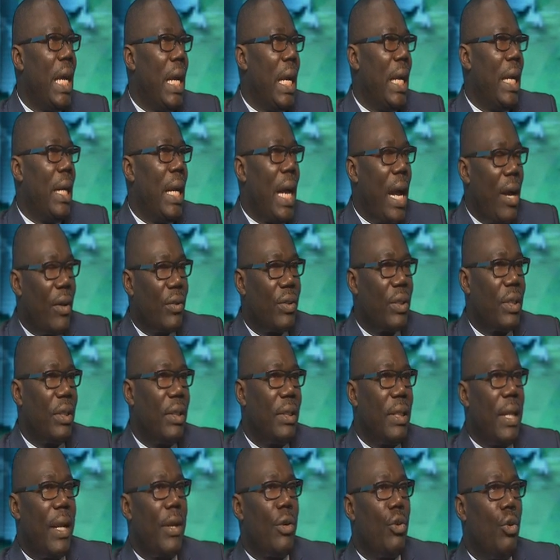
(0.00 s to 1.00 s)
houses
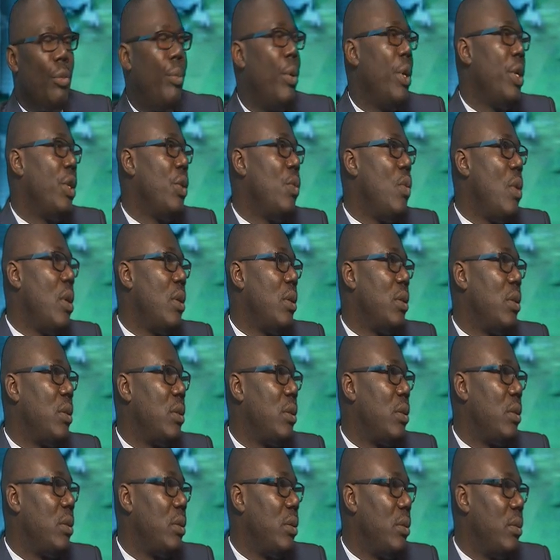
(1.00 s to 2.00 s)
that nobody
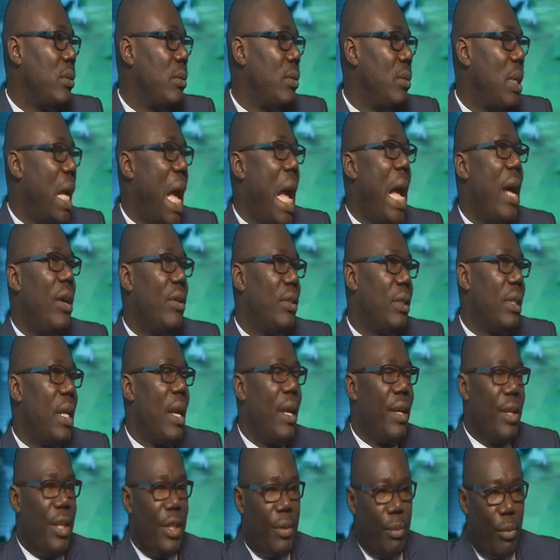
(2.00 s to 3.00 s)
wants, houses that
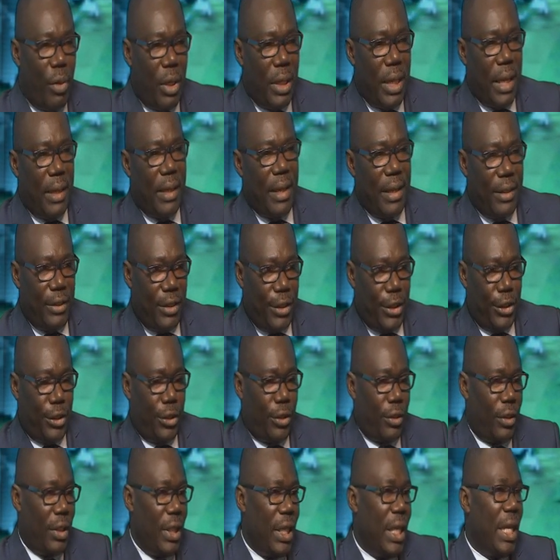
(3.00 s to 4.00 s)
need modernization,